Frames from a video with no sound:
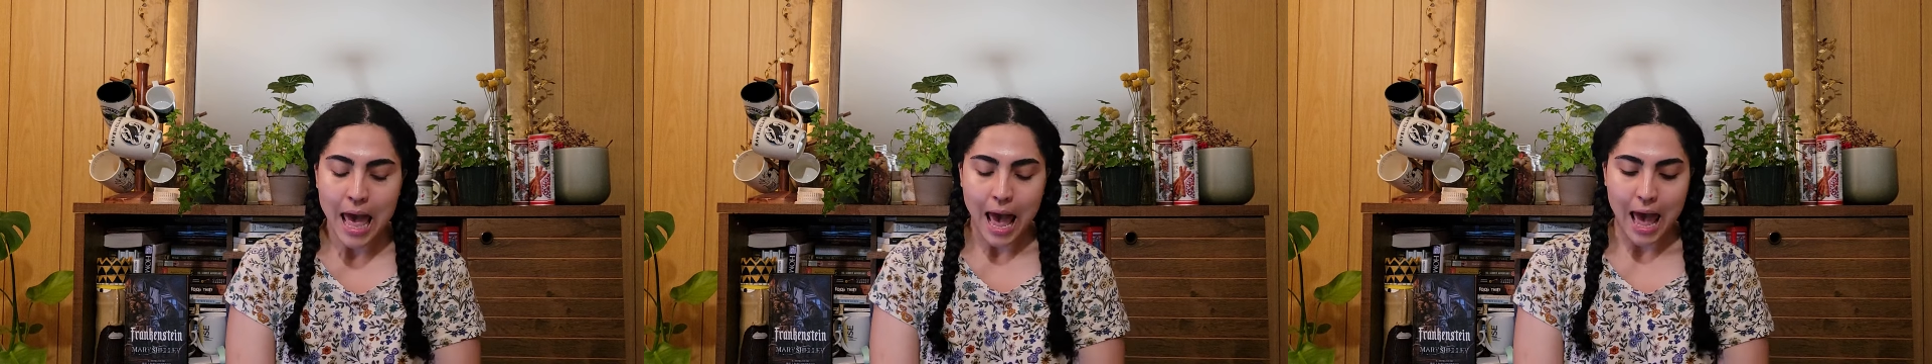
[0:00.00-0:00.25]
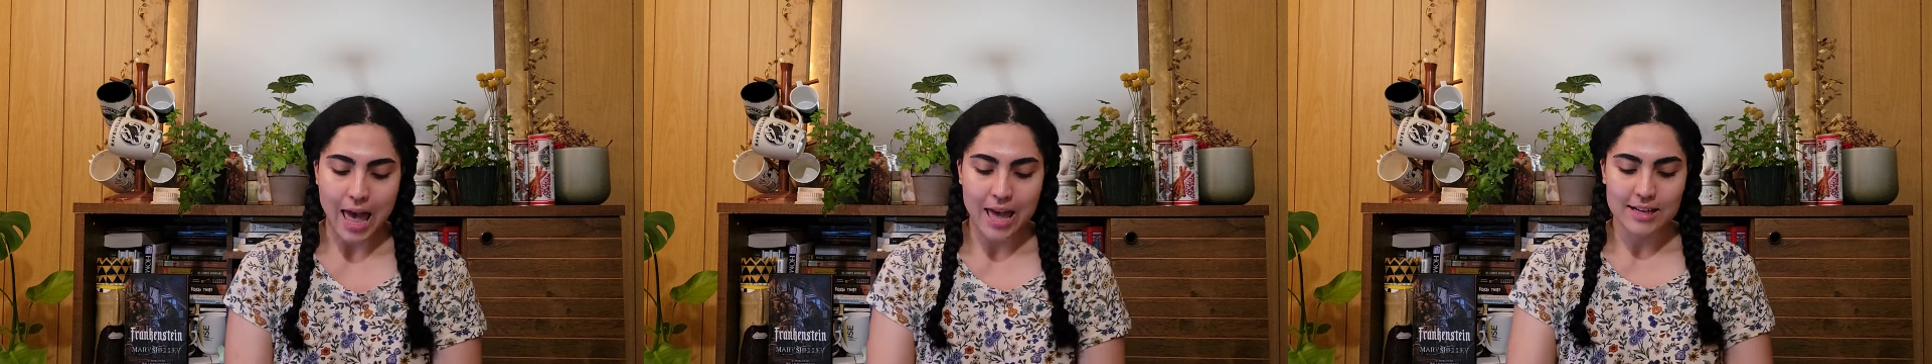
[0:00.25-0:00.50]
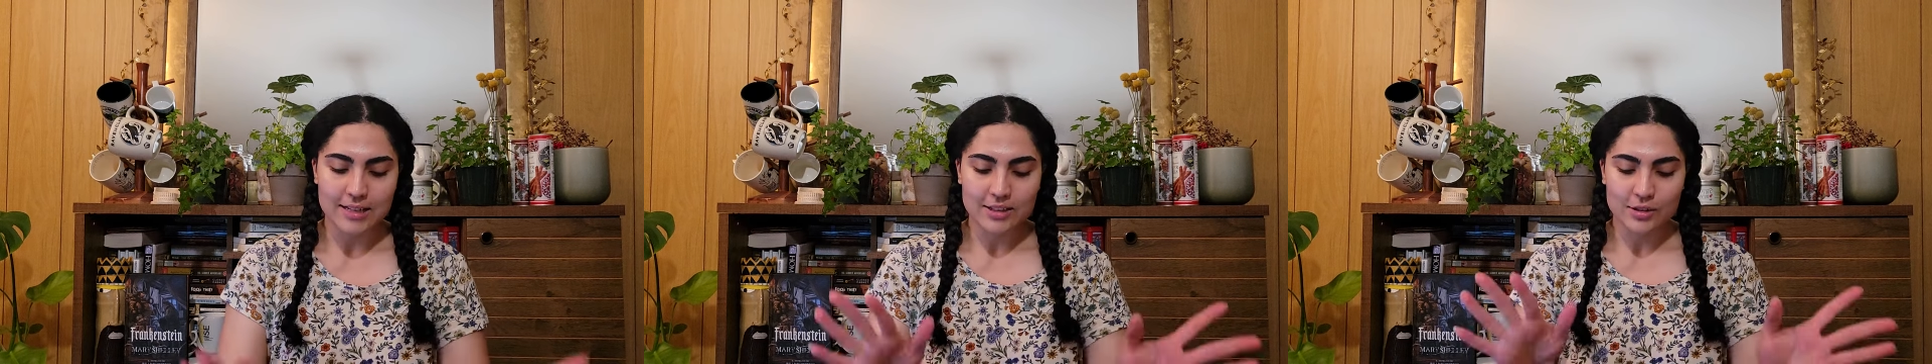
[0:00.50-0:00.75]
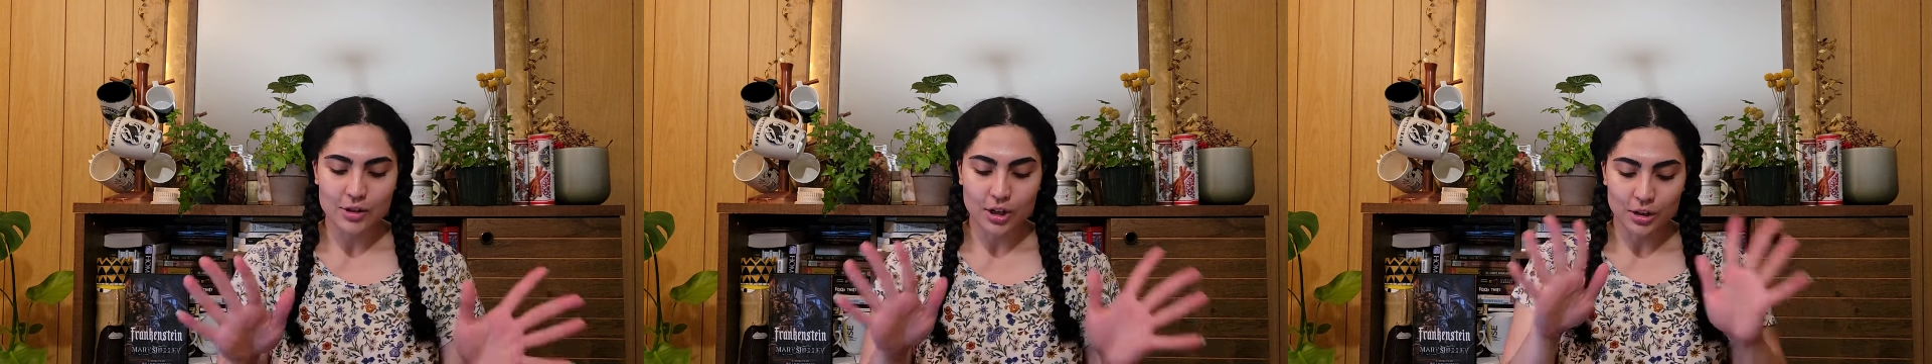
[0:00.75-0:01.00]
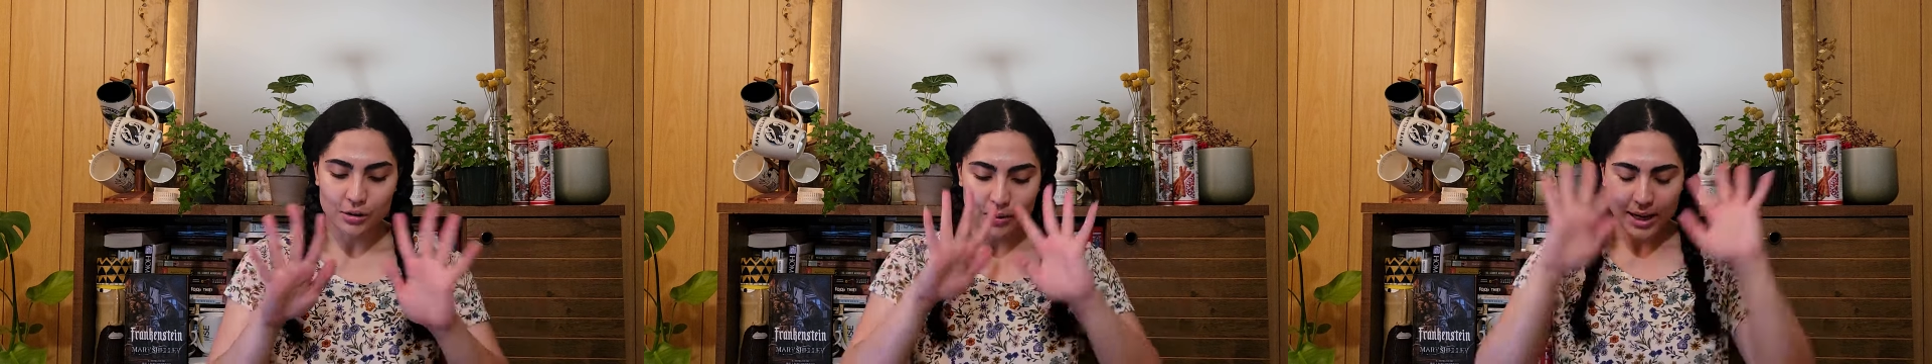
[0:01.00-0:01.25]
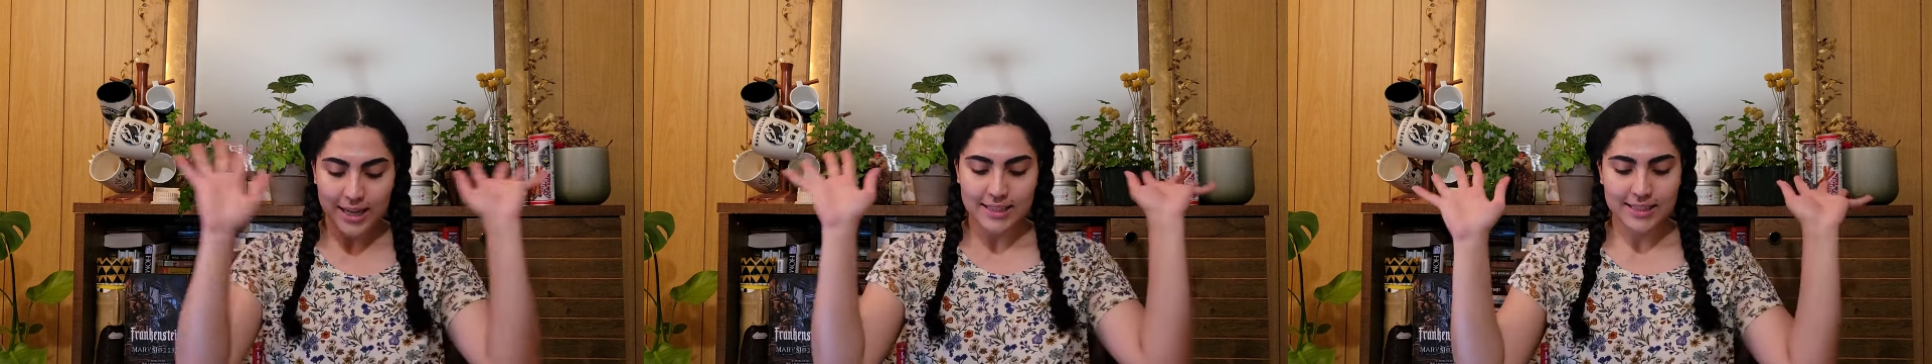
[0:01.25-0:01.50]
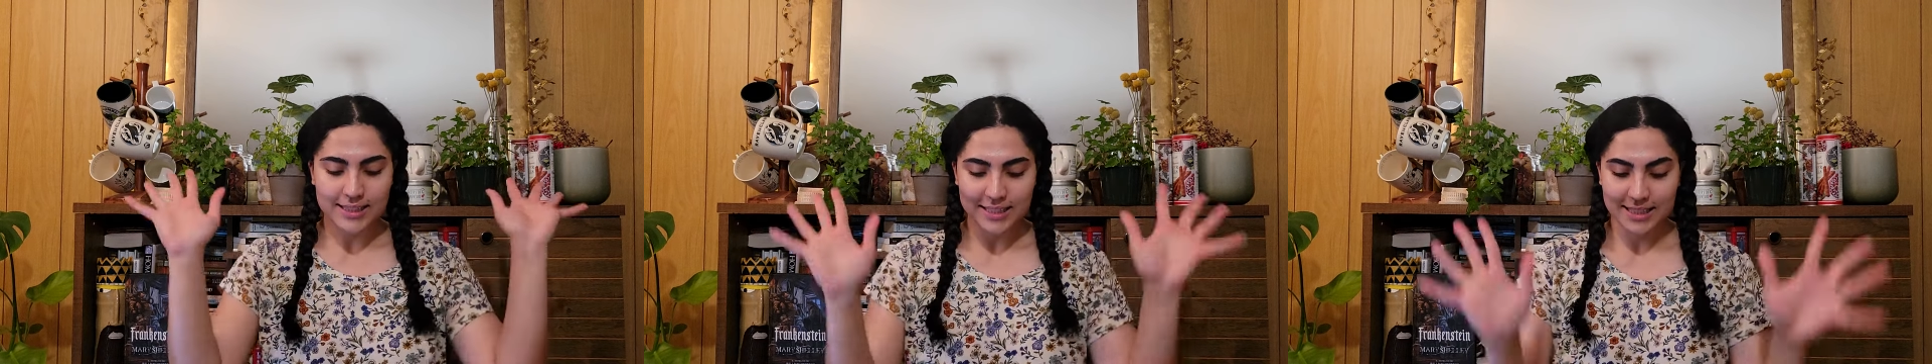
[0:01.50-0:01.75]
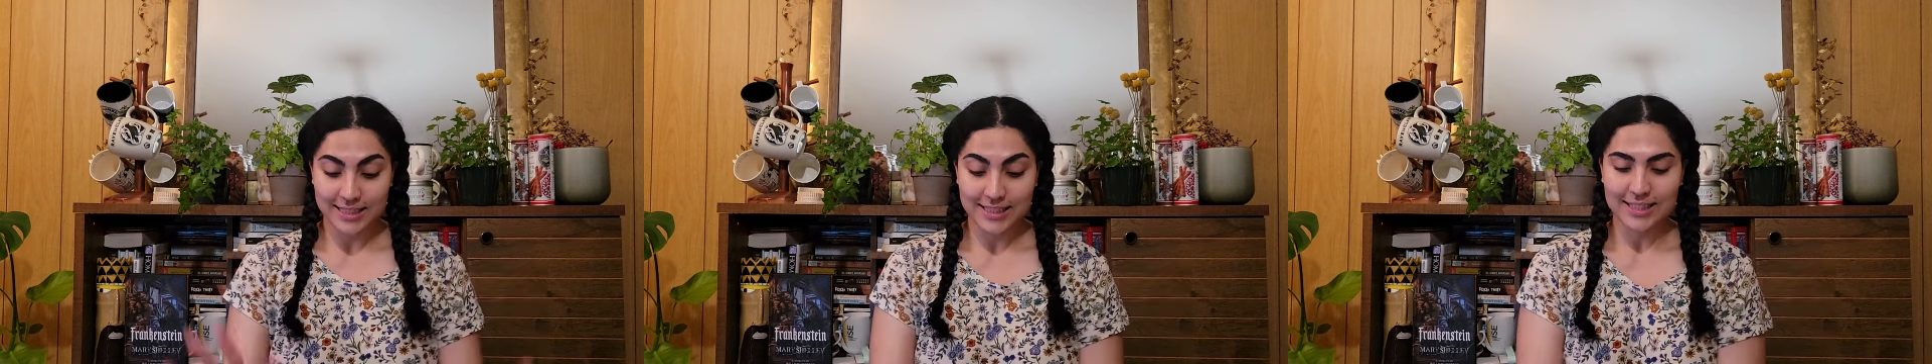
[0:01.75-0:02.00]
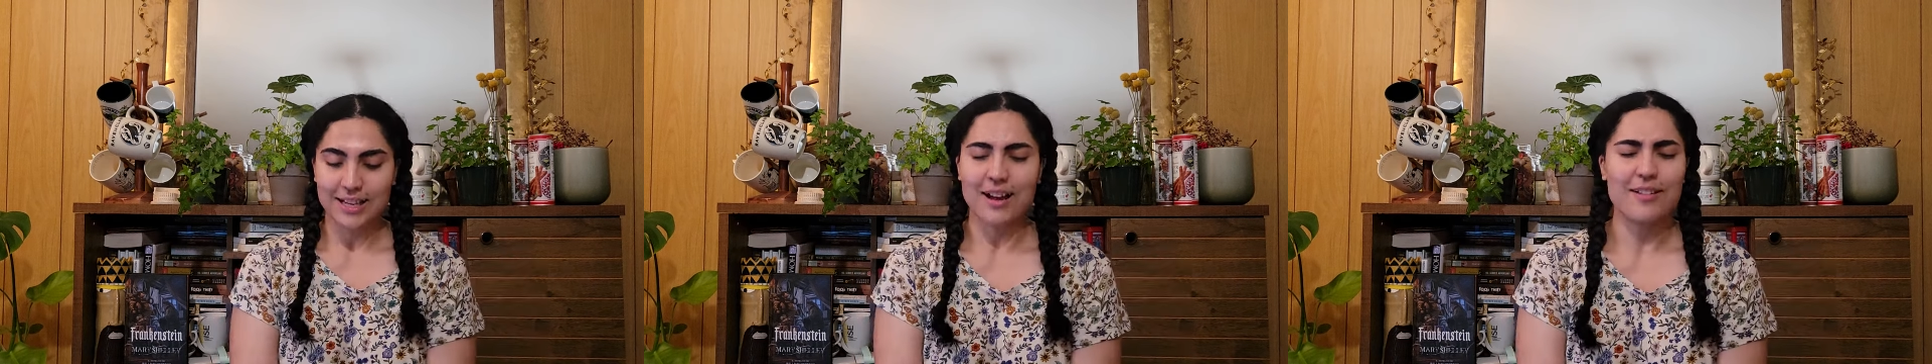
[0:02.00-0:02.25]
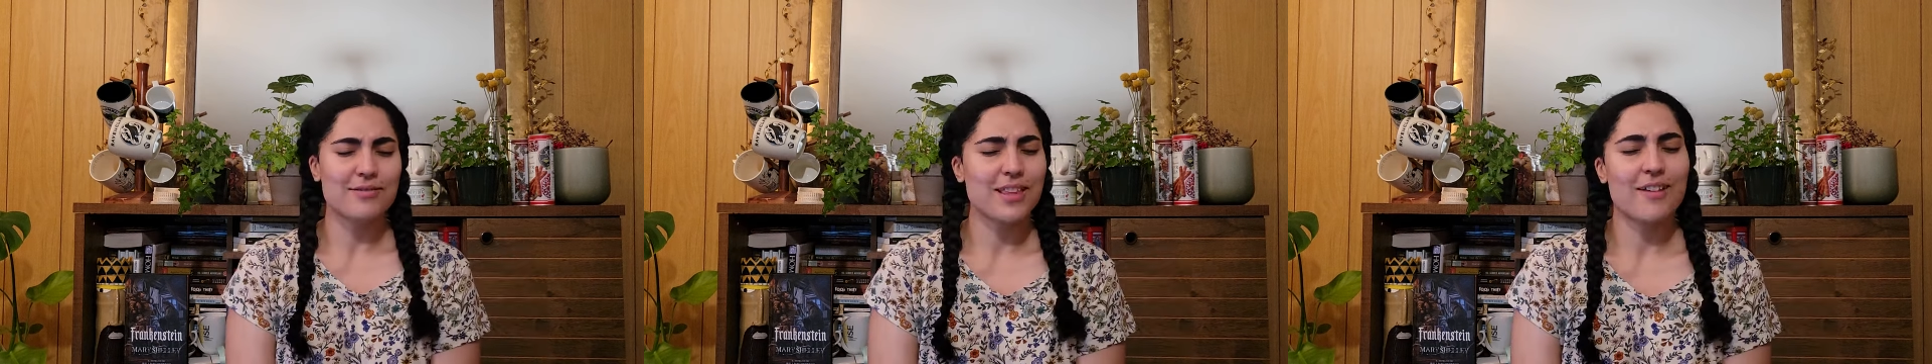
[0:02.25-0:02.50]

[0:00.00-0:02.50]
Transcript: and so it's a